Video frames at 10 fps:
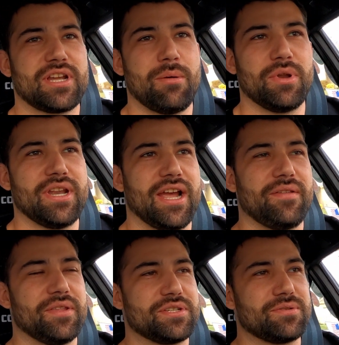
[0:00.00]
Coming
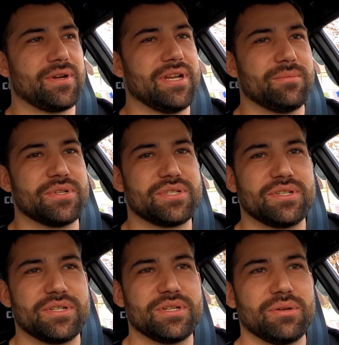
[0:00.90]
down the street,
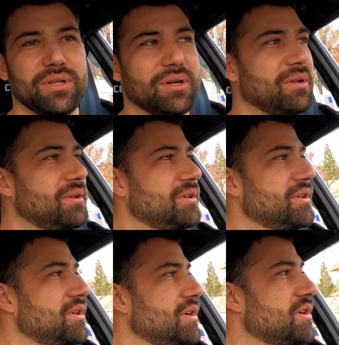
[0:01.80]
let's do a little
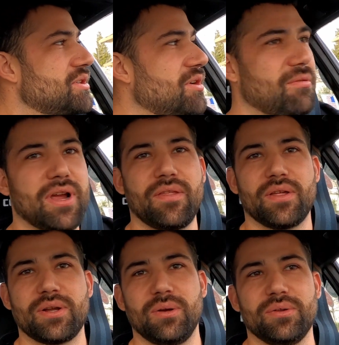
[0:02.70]
turn around
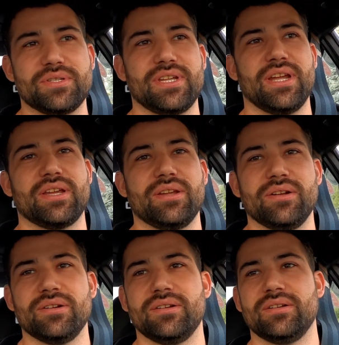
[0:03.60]
the cul-de-sac here.